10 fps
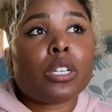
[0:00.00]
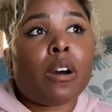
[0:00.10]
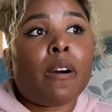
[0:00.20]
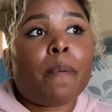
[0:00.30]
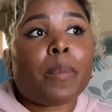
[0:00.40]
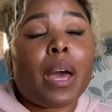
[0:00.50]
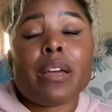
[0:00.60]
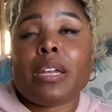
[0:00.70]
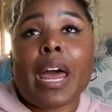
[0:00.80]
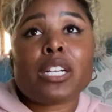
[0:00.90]
Um,
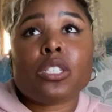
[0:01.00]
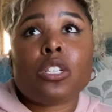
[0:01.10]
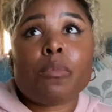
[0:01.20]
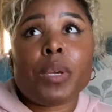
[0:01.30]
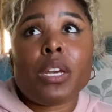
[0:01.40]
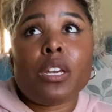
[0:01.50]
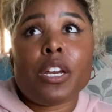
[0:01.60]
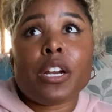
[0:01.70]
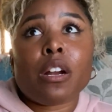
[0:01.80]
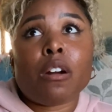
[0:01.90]
it actually took me a
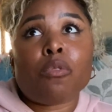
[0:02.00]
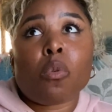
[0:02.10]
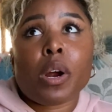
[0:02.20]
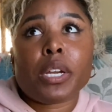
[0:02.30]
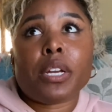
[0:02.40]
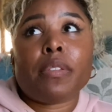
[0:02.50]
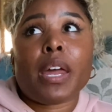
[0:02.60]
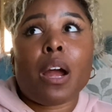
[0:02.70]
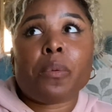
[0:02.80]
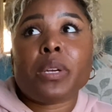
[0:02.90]
year of working that
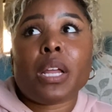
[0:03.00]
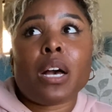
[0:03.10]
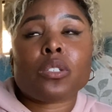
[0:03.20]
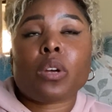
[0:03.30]
I realized,